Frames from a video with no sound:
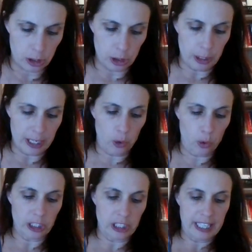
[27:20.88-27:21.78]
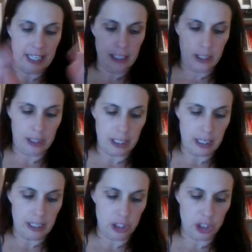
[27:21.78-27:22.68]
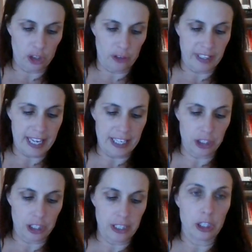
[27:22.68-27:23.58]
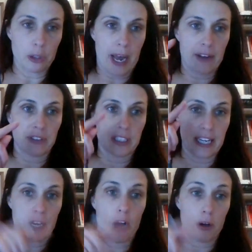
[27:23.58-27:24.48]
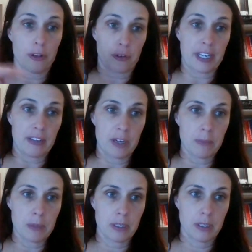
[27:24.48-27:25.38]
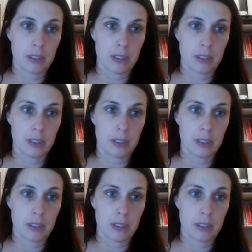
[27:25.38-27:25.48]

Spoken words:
do you, in order to get the certification, do you have to take all 3 of them?